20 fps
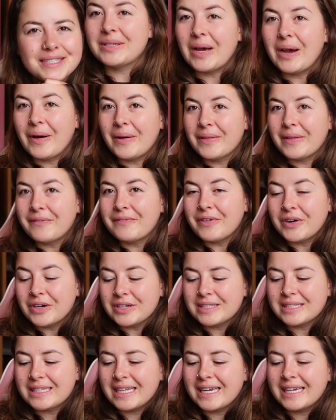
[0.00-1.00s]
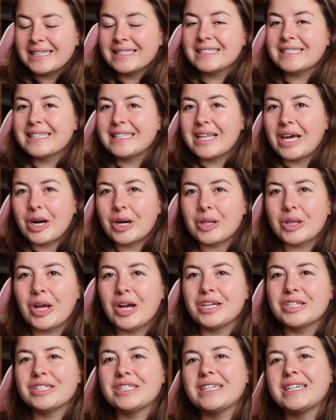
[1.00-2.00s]
So the first things that are
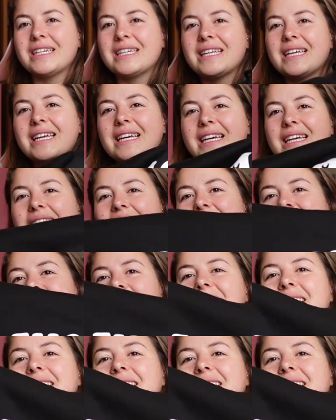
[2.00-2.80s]
launching is